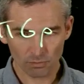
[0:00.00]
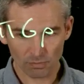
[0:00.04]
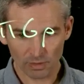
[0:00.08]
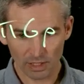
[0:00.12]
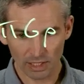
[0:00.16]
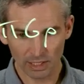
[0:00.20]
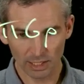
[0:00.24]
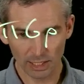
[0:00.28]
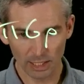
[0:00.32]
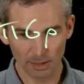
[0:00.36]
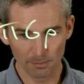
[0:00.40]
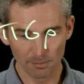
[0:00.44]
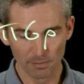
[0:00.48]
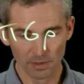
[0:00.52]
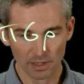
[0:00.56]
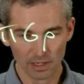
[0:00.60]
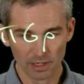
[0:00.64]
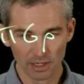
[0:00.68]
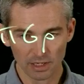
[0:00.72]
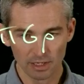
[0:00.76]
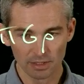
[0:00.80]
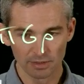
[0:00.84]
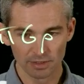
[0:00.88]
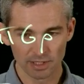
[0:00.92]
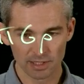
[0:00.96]

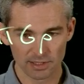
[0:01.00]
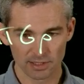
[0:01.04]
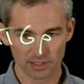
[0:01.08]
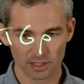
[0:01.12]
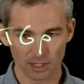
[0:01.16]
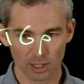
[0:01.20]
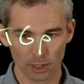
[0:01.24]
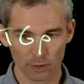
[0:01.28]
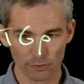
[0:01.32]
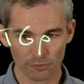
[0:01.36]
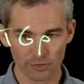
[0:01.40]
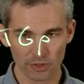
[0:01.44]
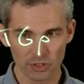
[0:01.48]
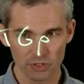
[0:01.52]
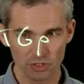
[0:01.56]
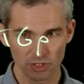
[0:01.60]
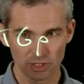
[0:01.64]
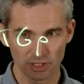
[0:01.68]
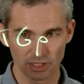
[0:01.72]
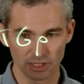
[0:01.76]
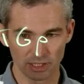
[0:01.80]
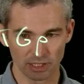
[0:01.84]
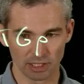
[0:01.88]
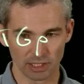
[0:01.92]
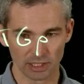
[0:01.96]
there's a coefficient
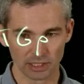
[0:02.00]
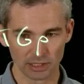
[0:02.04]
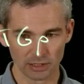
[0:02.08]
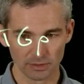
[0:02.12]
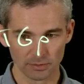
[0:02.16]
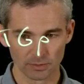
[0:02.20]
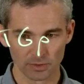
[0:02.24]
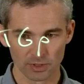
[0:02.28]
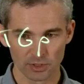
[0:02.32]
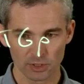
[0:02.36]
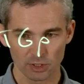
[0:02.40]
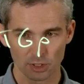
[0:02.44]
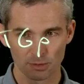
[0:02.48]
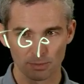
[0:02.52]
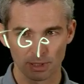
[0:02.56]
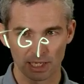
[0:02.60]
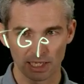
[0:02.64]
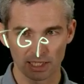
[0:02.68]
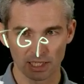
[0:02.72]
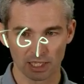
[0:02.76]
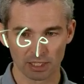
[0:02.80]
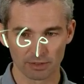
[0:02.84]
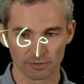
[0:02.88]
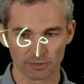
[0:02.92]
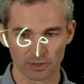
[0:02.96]
here, so my
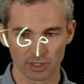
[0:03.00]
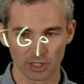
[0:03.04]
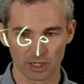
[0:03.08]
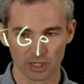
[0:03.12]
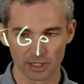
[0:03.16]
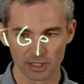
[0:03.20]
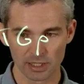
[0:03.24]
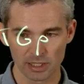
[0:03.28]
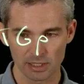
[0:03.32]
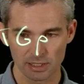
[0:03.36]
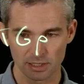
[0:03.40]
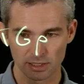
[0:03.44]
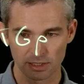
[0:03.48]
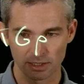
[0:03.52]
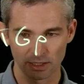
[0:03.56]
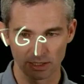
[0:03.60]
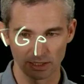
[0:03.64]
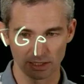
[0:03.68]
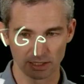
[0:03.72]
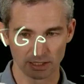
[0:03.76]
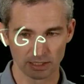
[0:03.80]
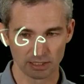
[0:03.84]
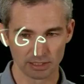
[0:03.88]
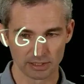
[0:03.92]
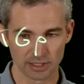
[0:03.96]
kind of constant
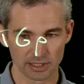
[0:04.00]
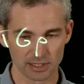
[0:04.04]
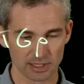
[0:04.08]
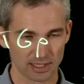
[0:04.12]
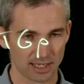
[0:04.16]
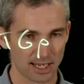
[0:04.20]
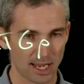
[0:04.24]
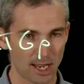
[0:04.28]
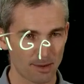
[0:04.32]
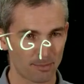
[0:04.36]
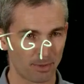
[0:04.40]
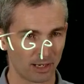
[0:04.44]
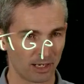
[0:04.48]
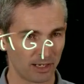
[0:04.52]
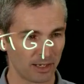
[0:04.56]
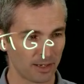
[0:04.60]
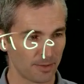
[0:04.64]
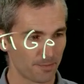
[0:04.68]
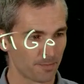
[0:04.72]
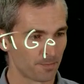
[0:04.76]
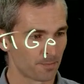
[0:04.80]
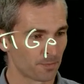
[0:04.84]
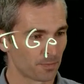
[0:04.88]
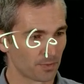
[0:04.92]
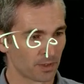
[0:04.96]
here, this kappa.
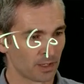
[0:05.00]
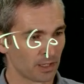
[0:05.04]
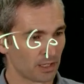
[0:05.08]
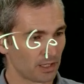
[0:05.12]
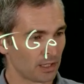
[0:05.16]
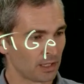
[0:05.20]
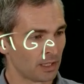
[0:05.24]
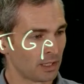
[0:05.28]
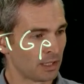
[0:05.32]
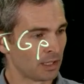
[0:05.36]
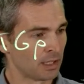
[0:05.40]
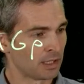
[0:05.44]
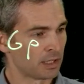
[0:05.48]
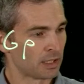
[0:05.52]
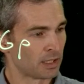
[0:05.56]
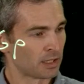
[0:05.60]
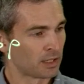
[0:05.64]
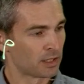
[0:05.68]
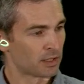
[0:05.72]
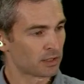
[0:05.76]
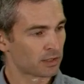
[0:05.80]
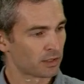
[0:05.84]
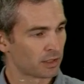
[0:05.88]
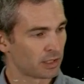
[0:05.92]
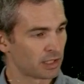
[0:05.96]

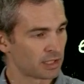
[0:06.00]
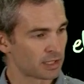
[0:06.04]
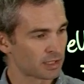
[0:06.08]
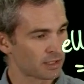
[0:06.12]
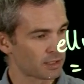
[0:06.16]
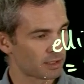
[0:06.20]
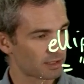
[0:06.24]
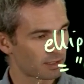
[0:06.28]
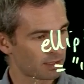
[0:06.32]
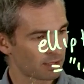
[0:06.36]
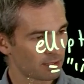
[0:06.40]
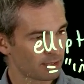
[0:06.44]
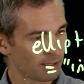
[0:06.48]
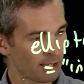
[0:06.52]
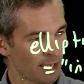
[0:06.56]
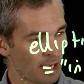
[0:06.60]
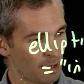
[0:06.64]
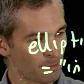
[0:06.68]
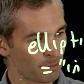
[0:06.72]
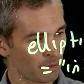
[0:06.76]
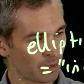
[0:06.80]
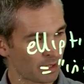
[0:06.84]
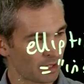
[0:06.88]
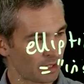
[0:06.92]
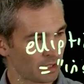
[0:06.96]
So this
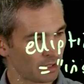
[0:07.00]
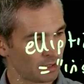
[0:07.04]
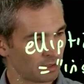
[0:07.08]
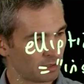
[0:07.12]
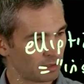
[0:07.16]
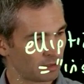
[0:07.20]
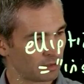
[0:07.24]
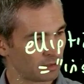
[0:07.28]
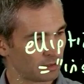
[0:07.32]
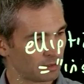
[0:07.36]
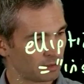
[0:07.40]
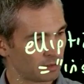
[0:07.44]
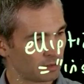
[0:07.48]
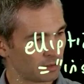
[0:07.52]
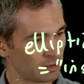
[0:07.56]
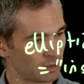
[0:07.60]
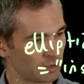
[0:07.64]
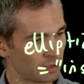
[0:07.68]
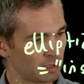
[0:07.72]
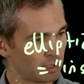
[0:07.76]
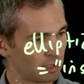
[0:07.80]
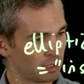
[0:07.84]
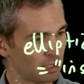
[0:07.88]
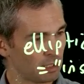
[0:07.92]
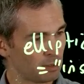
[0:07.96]
kappa
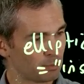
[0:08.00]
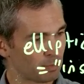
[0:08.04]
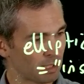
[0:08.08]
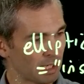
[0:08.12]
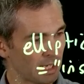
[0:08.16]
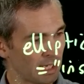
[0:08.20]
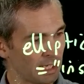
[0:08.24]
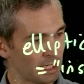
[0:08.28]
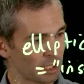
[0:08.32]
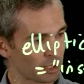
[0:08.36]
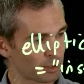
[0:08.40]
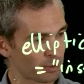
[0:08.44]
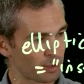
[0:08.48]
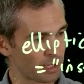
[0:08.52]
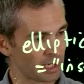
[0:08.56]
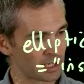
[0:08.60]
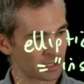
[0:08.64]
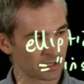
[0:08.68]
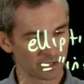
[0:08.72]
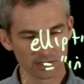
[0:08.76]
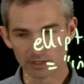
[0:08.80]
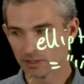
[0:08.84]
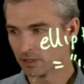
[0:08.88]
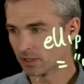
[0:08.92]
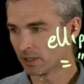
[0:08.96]
in my heat
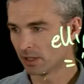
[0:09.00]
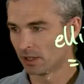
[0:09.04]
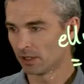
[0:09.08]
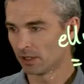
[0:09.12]
equation, so